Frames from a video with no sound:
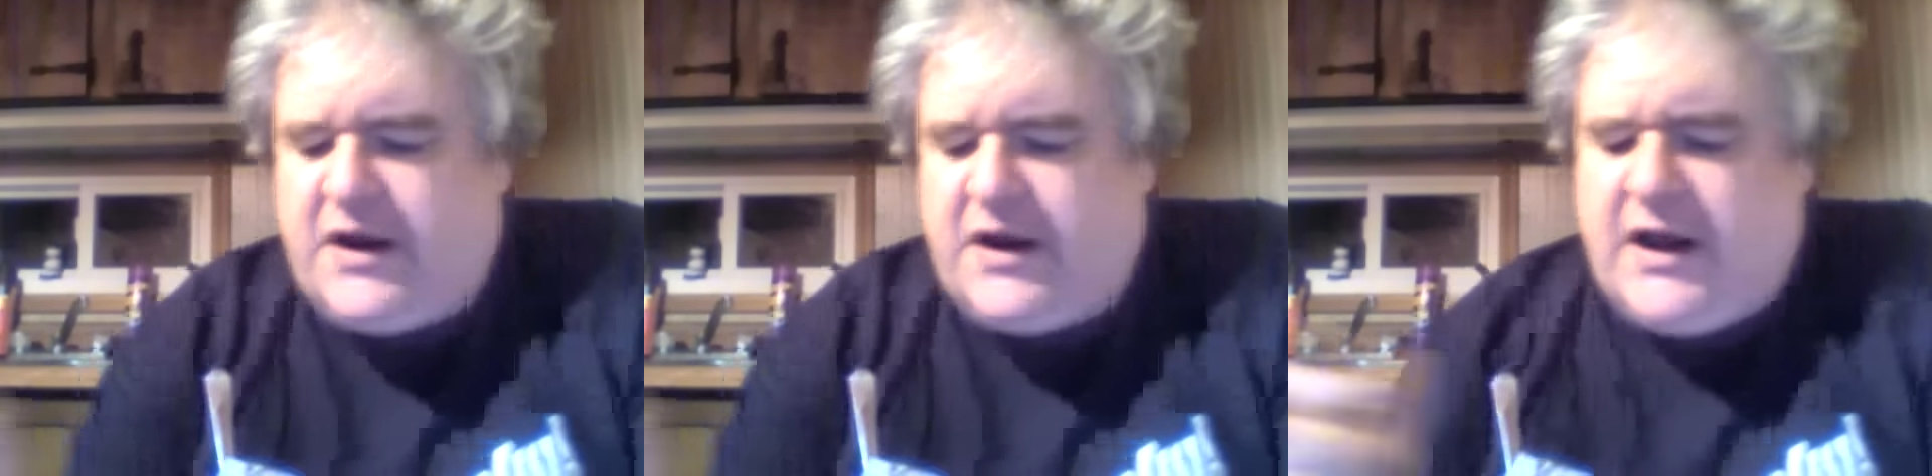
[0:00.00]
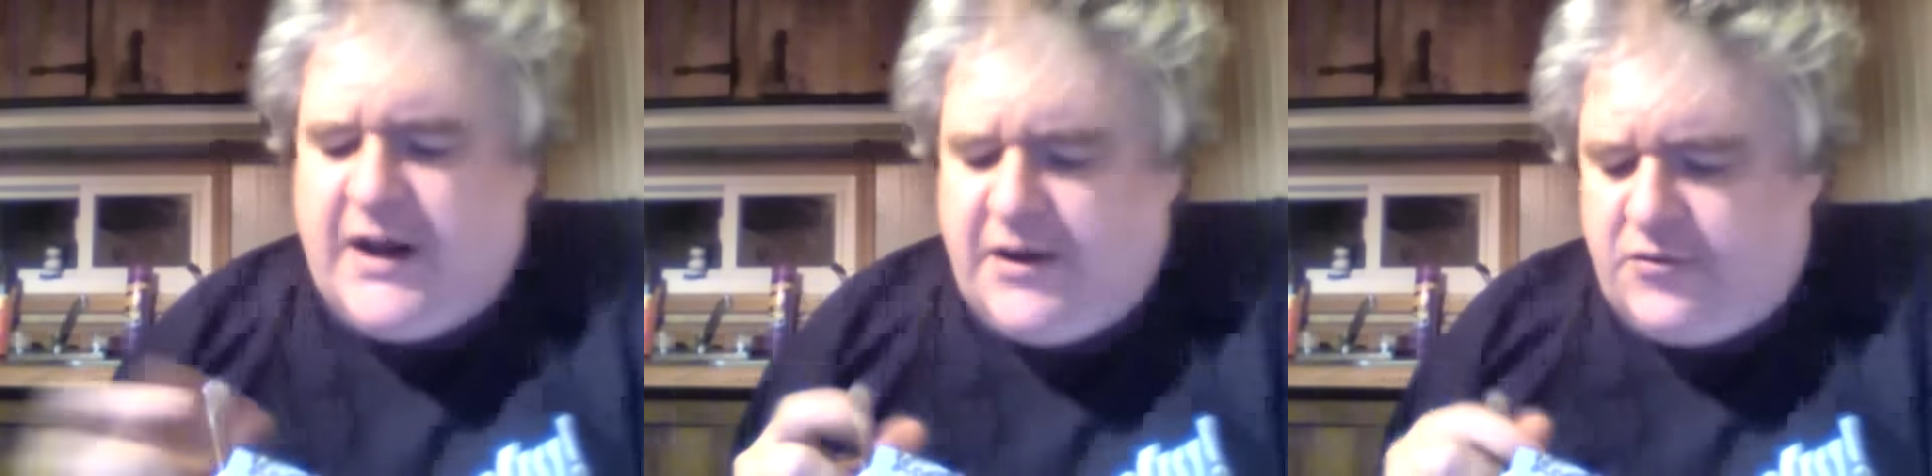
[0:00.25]

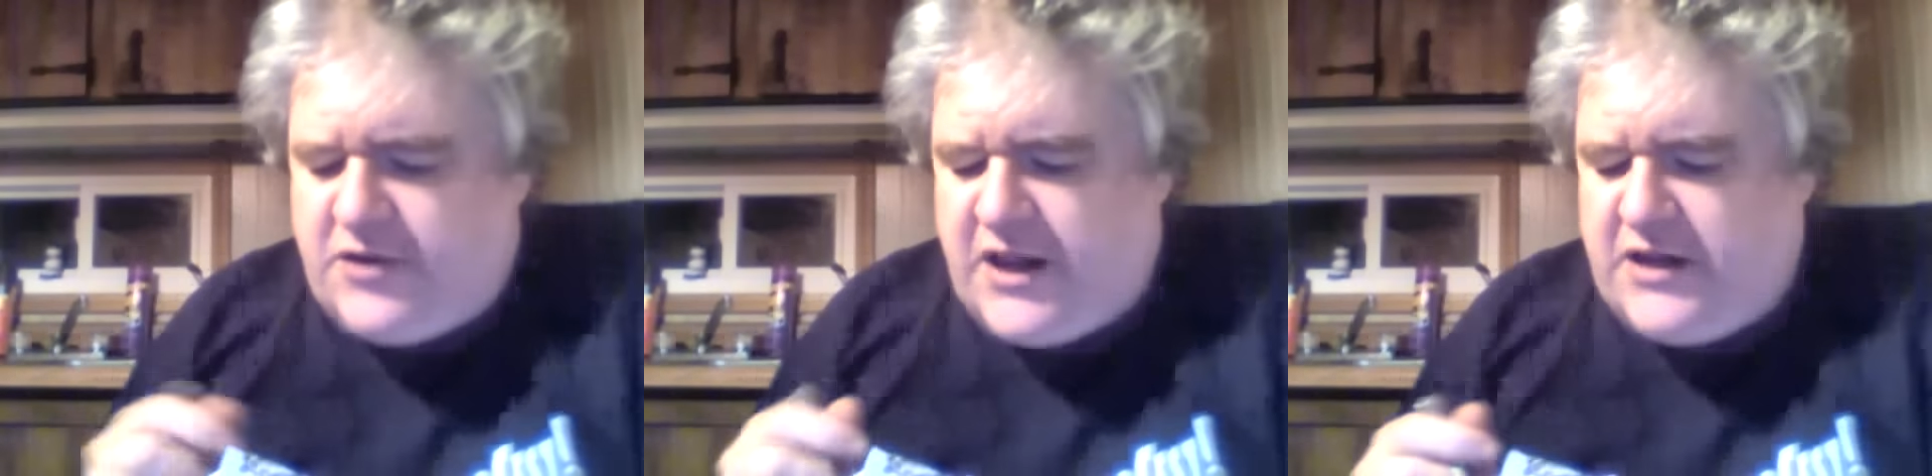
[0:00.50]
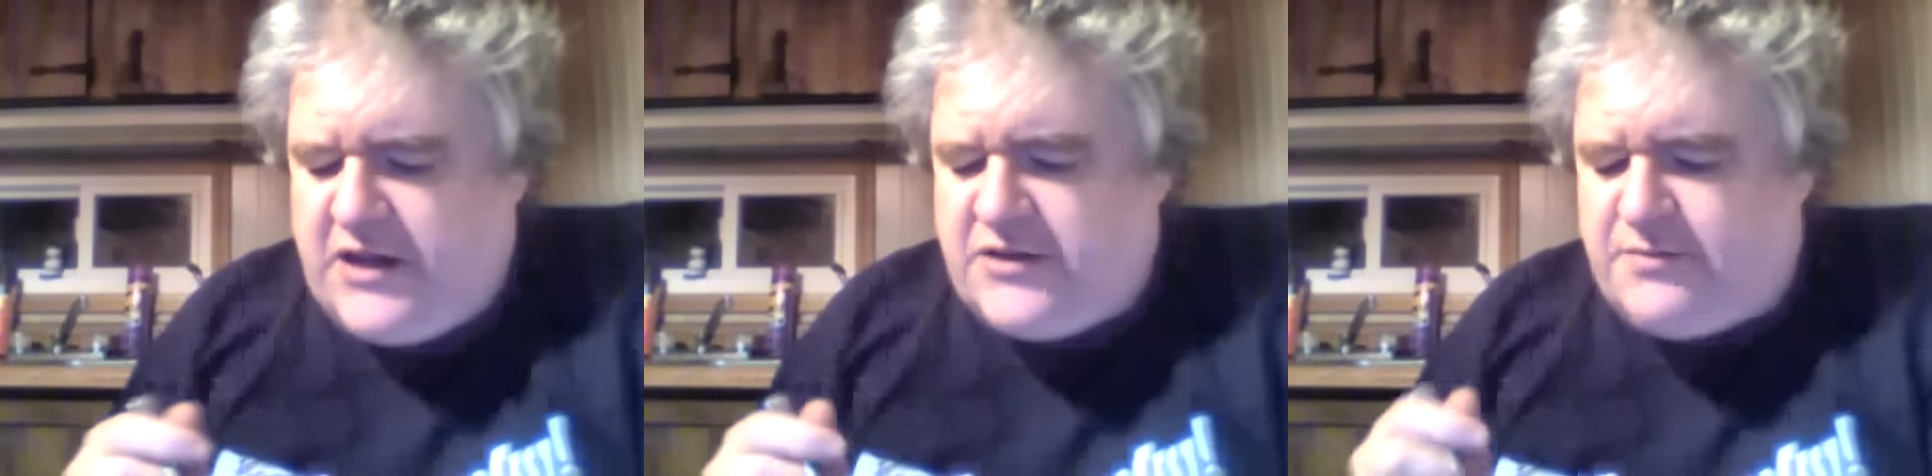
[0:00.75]
I don't
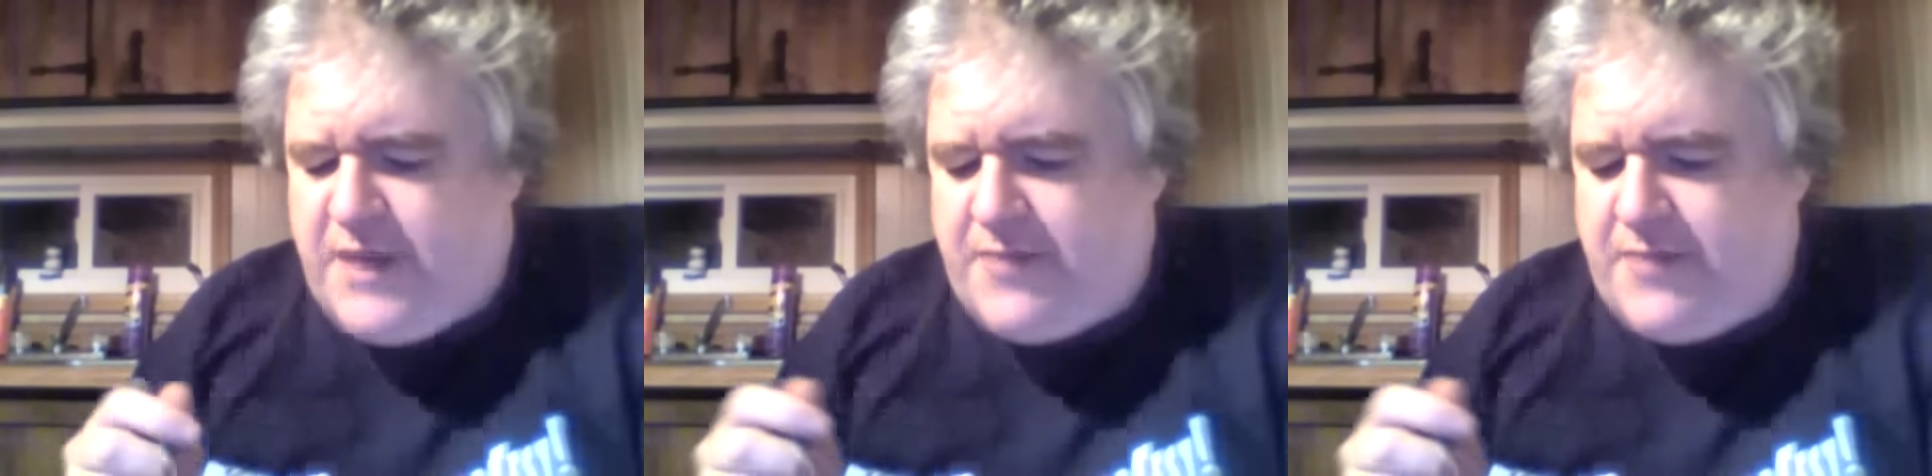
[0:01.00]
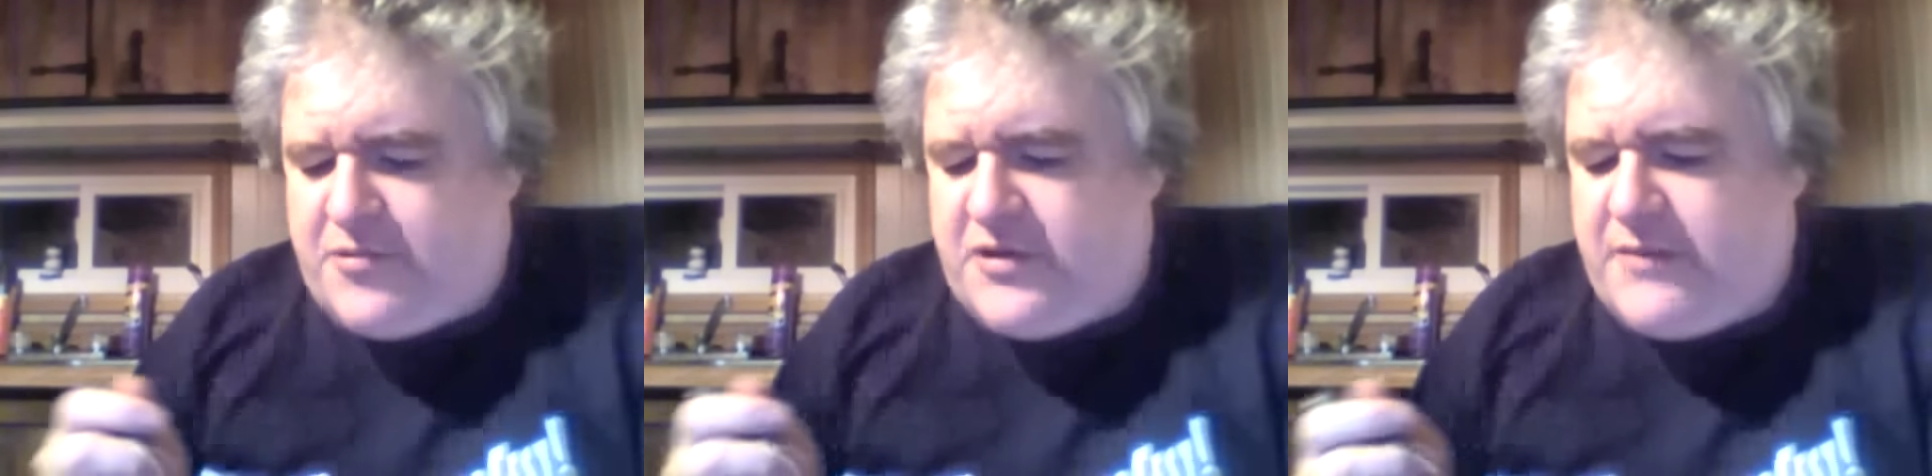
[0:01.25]
taste pepper.